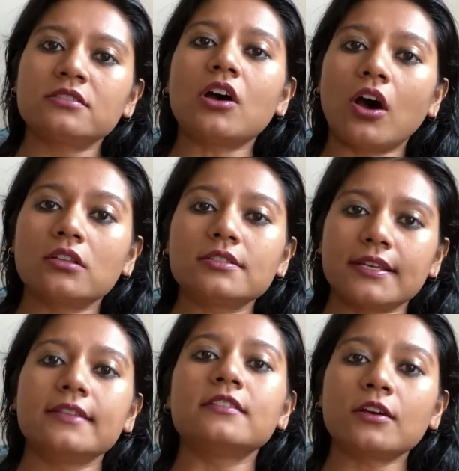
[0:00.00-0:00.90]
thoughts
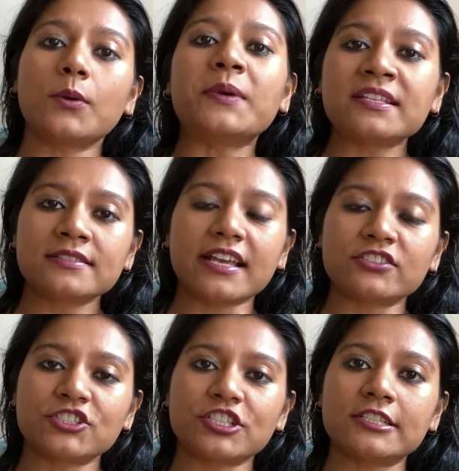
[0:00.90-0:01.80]
in the comment
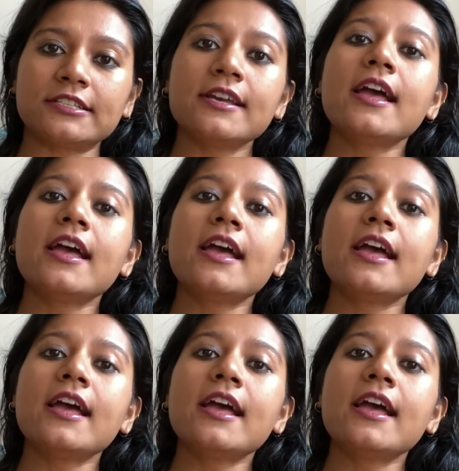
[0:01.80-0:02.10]
section,